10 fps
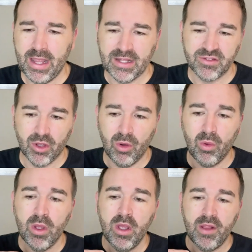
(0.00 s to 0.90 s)
And so
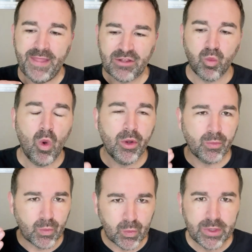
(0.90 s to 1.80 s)
that's
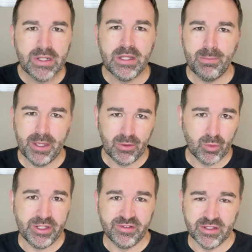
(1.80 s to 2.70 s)
one really big
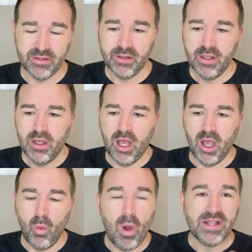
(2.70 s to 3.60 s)
reason
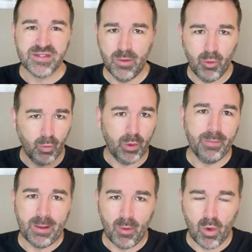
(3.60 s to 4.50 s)
why someone would
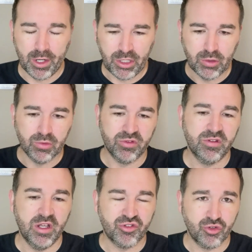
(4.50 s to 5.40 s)
maybe want to
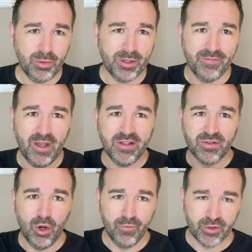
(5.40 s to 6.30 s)
use a streaming device
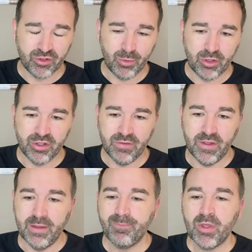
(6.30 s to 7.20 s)
over a smart TV.